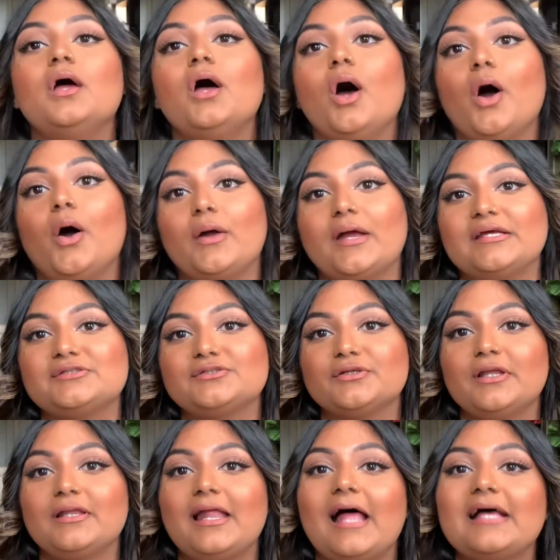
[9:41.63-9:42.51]
Okay, so the
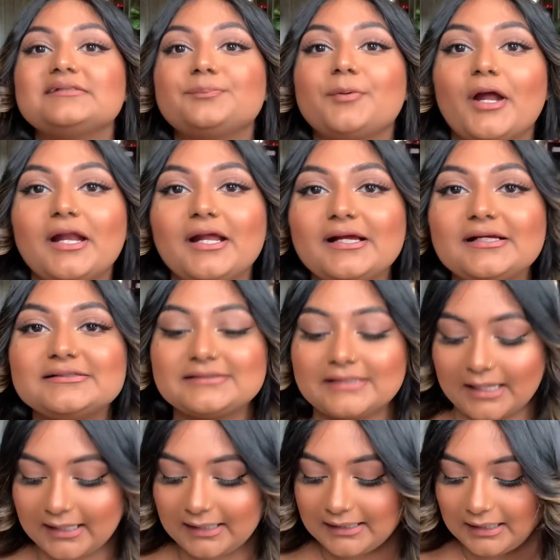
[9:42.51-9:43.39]
last product
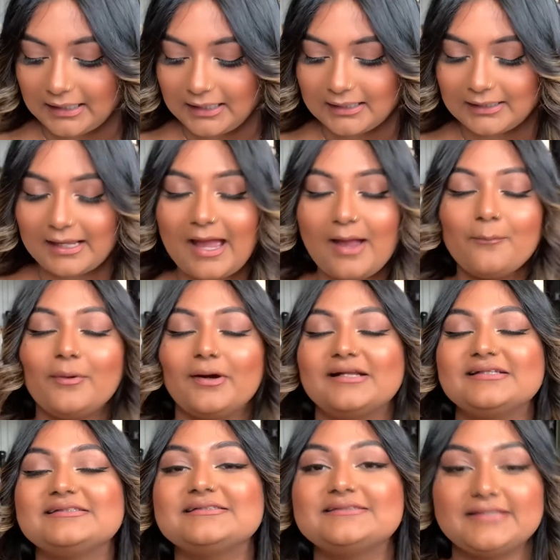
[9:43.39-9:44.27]
I got, I wanted
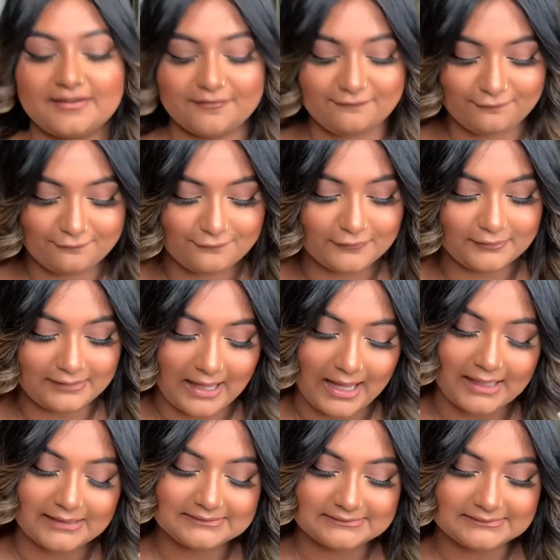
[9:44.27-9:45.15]
to save for
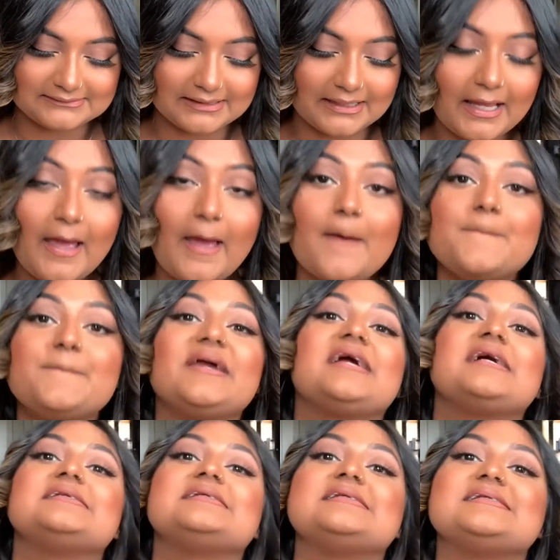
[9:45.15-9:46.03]
last,
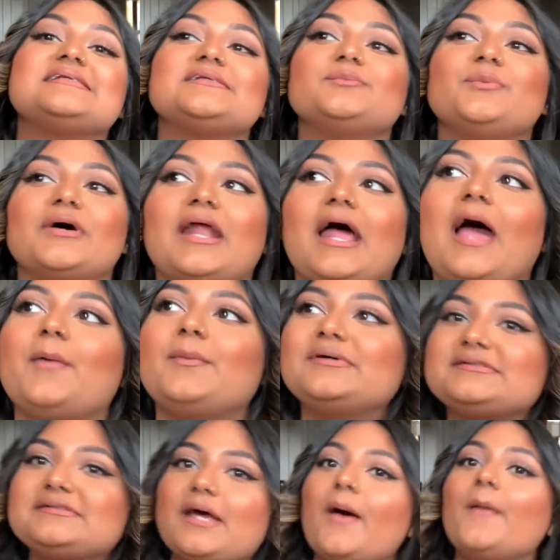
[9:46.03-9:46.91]
because this is what I
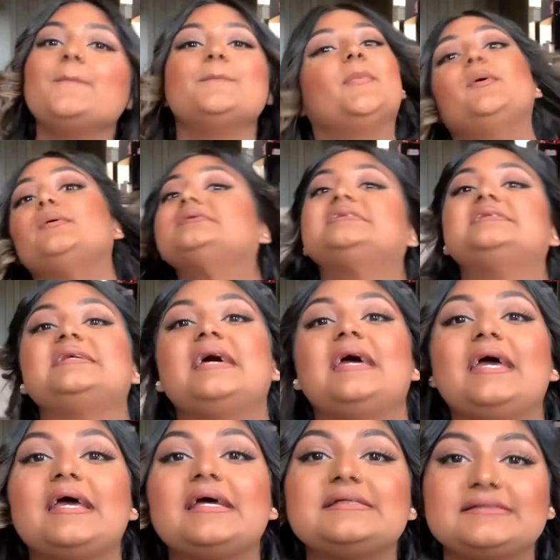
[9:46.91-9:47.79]
was most
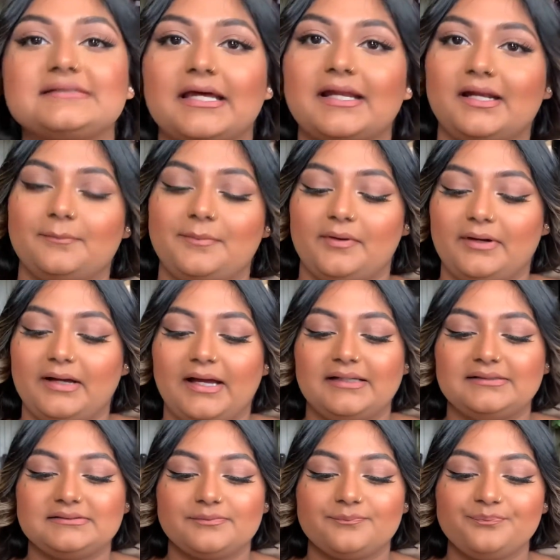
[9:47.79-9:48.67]
excited about,
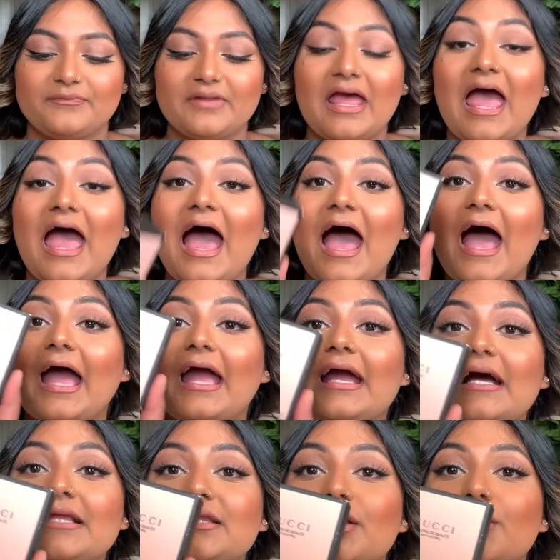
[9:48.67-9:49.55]
guys. I
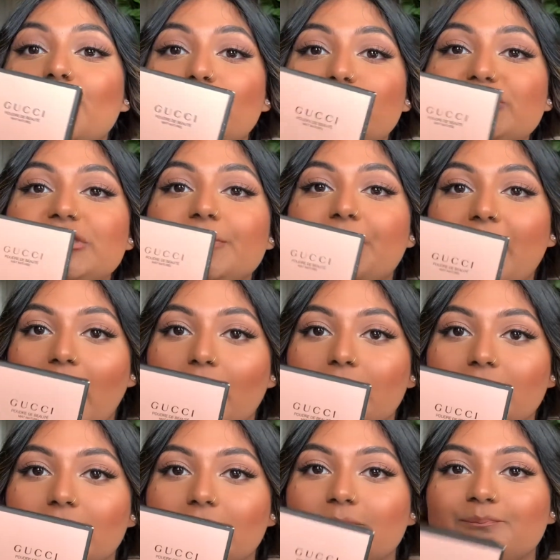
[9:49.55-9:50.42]
got the Gucci
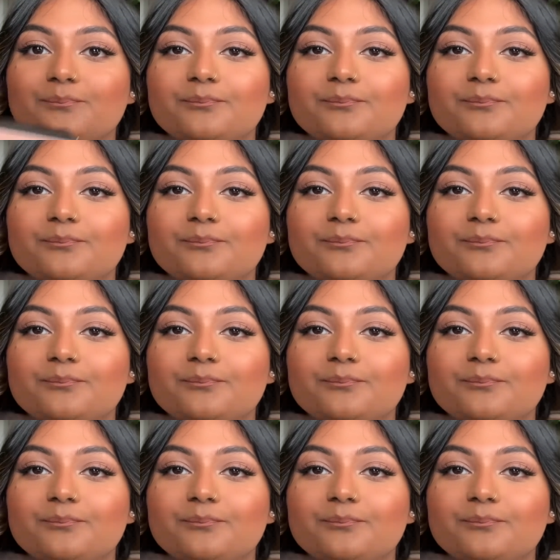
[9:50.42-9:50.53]
powder.